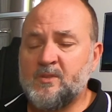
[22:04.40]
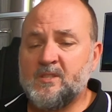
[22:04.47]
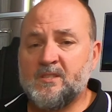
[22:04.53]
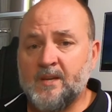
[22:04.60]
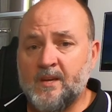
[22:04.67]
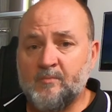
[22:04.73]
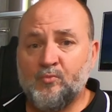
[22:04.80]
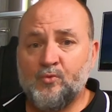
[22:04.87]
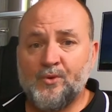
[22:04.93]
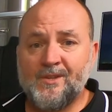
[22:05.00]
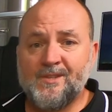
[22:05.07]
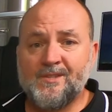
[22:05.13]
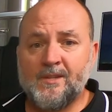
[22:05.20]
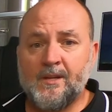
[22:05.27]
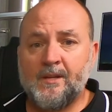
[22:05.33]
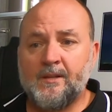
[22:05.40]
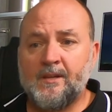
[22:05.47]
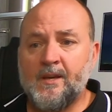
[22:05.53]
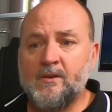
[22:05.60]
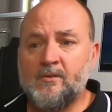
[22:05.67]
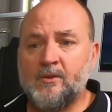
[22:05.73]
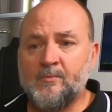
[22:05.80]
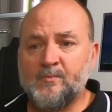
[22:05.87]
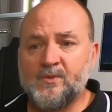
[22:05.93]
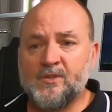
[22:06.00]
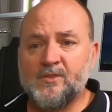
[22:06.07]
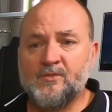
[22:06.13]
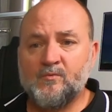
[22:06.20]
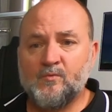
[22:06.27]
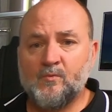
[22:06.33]
is staying pretty static now, and I'm
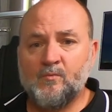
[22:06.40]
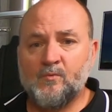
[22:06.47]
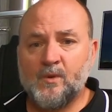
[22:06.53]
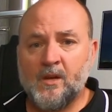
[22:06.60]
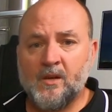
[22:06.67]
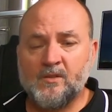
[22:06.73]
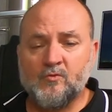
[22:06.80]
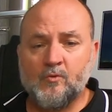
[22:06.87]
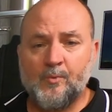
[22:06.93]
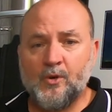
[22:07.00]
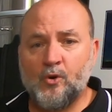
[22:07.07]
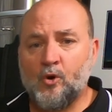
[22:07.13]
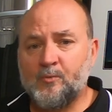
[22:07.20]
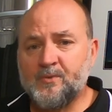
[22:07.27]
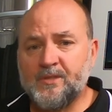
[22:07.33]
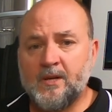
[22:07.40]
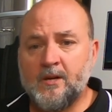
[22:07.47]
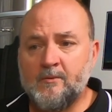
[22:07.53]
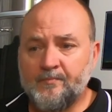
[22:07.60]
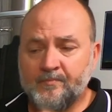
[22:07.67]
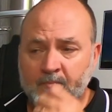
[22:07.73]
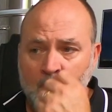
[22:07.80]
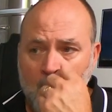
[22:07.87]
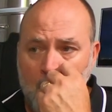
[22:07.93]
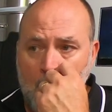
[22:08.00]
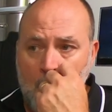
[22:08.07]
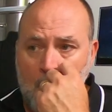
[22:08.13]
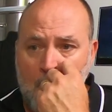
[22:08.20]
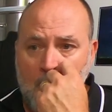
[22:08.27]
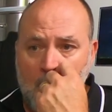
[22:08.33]
just swapping hops out
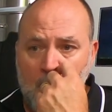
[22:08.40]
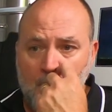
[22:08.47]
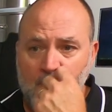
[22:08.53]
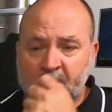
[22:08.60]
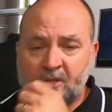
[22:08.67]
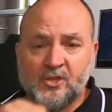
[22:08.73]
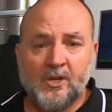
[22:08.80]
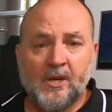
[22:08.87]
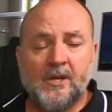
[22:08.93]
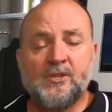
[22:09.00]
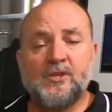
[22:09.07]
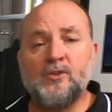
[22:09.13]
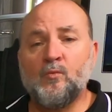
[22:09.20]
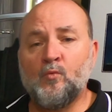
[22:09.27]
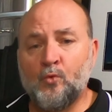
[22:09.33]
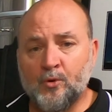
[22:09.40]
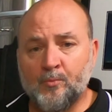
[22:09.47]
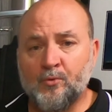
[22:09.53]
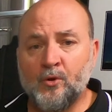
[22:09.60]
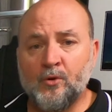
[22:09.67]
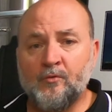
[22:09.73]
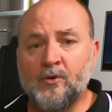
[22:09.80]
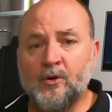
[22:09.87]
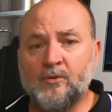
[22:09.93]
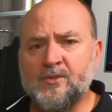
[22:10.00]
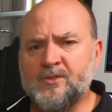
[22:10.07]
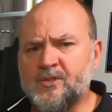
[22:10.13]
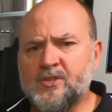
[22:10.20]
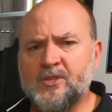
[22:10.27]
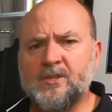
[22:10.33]
and changing the water profile,
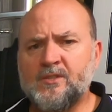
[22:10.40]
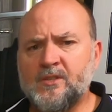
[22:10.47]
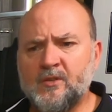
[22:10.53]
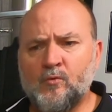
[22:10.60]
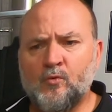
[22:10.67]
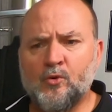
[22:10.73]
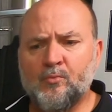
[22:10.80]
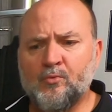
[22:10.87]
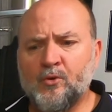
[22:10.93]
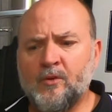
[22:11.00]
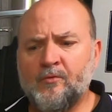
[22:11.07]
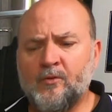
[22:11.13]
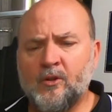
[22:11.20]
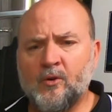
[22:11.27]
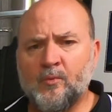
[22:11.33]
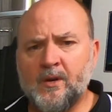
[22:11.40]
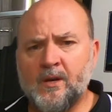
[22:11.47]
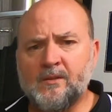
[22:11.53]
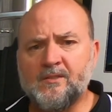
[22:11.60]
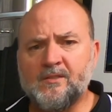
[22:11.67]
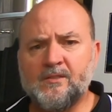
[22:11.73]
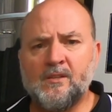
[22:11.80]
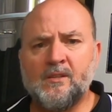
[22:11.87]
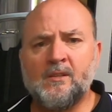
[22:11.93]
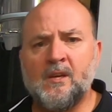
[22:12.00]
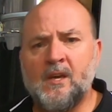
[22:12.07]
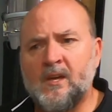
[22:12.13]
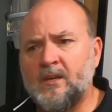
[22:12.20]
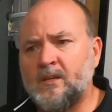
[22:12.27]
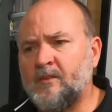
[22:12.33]
just adjusting the water profile around to see
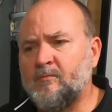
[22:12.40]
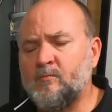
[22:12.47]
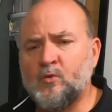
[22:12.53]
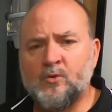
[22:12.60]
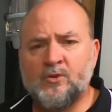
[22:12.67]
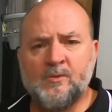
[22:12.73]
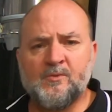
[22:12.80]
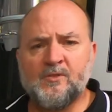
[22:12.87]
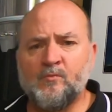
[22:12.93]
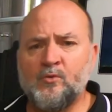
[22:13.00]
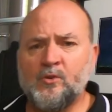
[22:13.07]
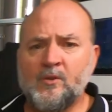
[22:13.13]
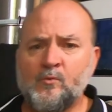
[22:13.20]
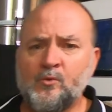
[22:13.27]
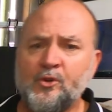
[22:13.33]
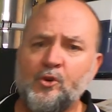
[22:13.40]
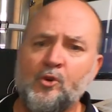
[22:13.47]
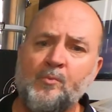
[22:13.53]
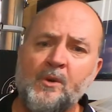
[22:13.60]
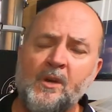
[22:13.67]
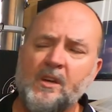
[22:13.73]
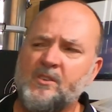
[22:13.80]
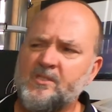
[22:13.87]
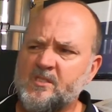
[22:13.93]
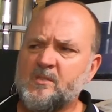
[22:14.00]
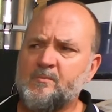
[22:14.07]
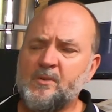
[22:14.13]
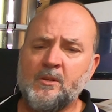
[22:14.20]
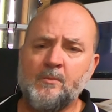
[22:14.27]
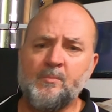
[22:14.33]
if more gypsum really would help, because it's a
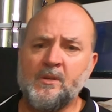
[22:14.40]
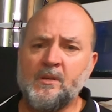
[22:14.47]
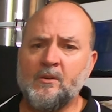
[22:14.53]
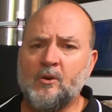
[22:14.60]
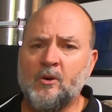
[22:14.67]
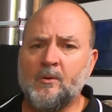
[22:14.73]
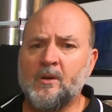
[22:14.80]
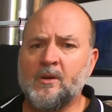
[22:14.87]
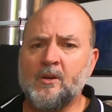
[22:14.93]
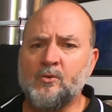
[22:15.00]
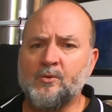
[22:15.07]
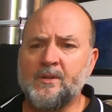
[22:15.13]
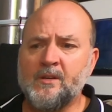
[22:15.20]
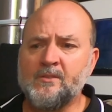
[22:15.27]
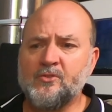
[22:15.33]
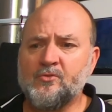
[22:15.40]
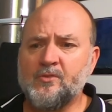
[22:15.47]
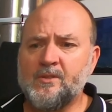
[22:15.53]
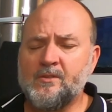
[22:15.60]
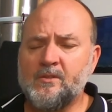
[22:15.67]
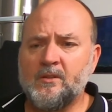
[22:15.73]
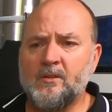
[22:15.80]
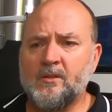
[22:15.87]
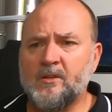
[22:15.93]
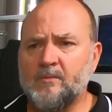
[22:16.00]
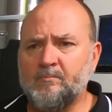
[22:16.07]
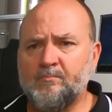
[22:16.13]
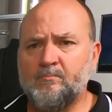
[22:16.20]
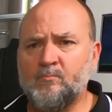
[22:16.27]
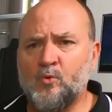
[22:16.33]
bit of beer. A golden ale is traditionally like a
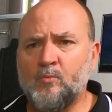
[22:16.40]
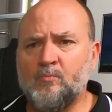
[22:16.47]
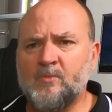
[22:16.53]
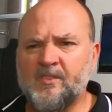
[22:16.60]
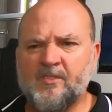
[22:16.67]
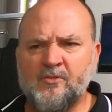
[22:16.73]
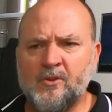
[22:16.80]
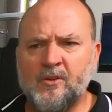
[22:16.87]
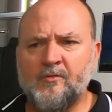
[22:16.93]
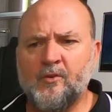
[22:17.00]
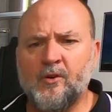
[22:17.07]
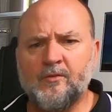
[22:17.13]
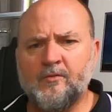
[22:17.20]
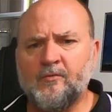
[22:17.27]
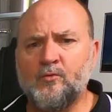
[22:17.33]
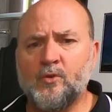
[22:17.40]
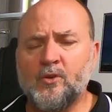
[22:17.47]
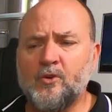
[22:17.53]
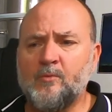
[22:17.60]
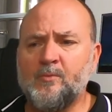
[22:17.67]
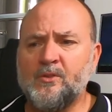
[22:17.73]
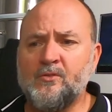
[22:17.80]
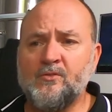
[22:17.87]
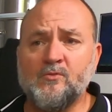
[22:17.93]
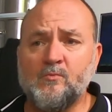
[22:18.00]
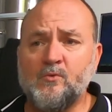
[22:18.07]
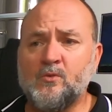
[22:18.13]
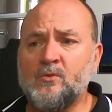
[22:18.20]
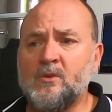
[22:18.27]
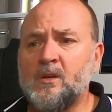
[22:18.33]
more like 35 to 40 IBUs or
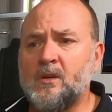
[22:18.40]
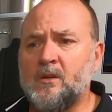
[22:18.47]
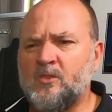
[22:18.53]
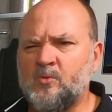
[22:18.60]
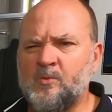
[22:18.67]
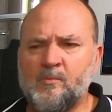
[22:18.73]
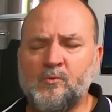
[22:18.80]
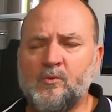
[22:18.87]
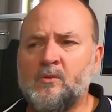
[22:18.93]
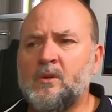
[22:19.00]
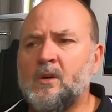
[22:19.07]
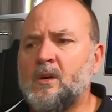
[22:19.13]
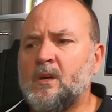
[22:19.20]
more, a little bit more.